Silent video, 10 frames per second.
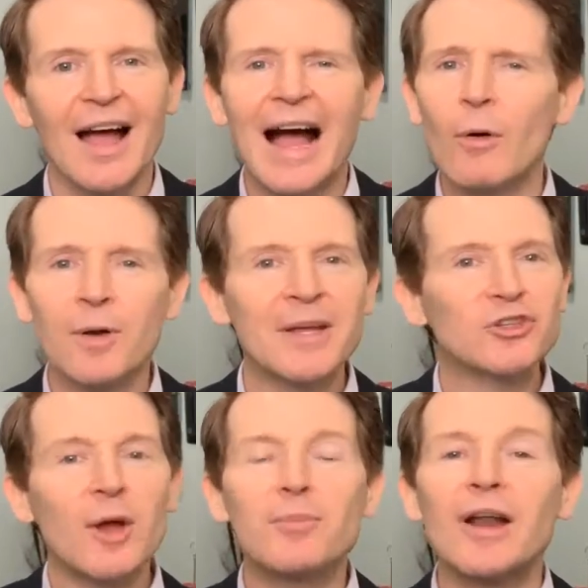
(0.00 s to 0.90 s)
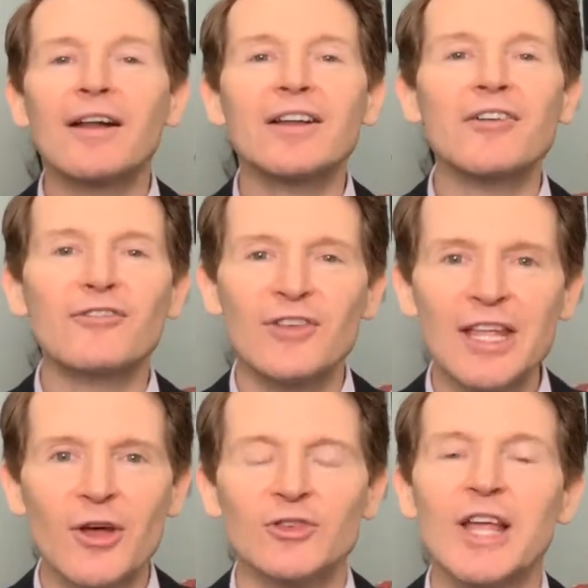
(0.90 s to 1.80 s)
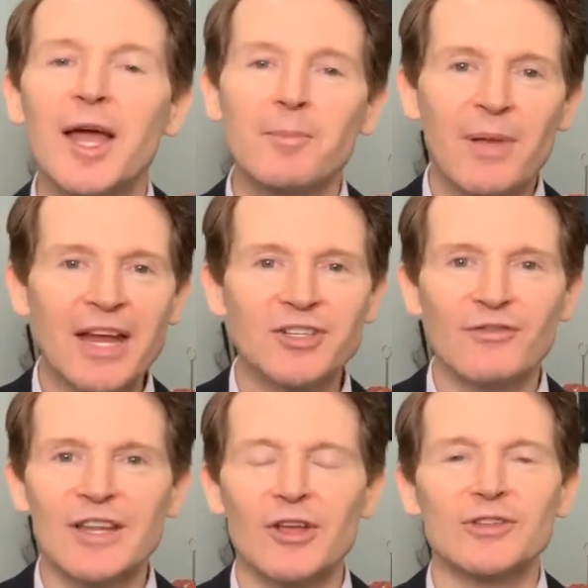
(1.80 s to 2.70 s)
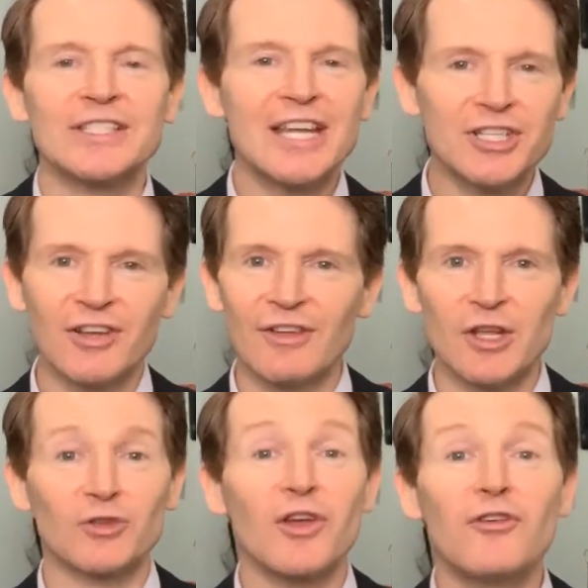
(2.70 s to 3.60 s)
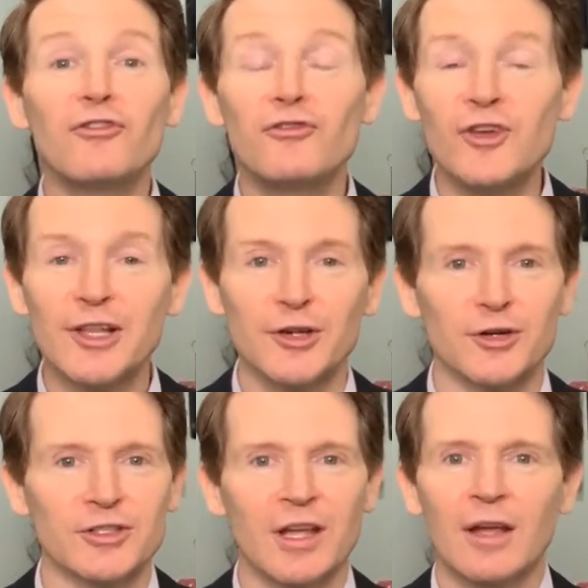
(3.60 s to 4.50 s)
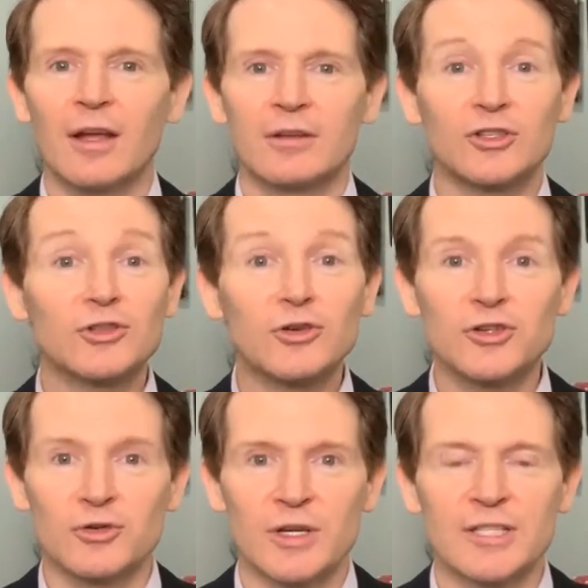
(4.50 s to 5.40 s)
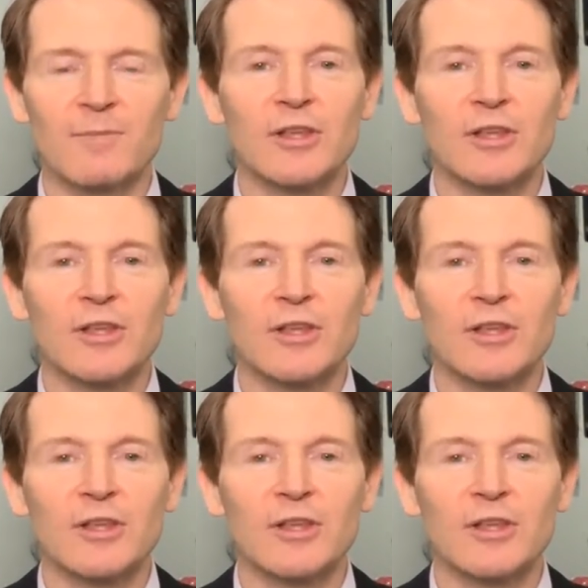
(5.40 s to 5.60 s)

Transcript: I want to make sure I put out enough videos, patient videos, teaching videos, fillers, surgeries.